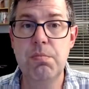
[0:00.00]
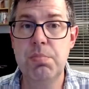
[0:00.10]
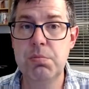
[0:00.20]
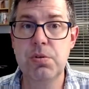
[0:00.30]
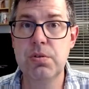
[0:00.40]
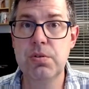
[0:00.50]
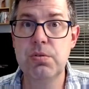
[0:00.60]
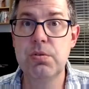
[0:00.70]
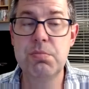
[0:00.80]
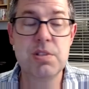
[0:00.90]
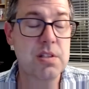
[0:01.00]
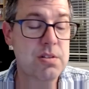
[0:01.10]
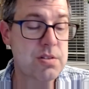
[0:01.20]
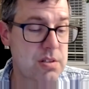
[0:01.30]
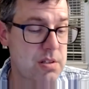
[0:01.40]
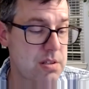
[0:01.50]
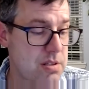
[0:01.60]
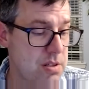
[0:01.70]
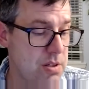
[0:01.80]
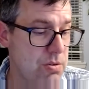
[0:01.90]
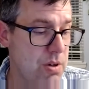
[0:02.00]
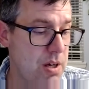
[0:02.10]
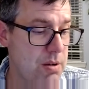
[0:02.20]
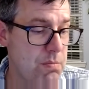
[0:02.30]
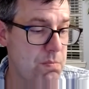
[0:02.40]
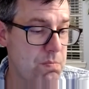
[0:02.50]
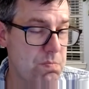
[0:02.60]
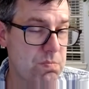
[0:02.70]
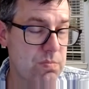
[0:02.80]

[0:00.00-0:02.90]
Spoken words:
people who are misunderstood. So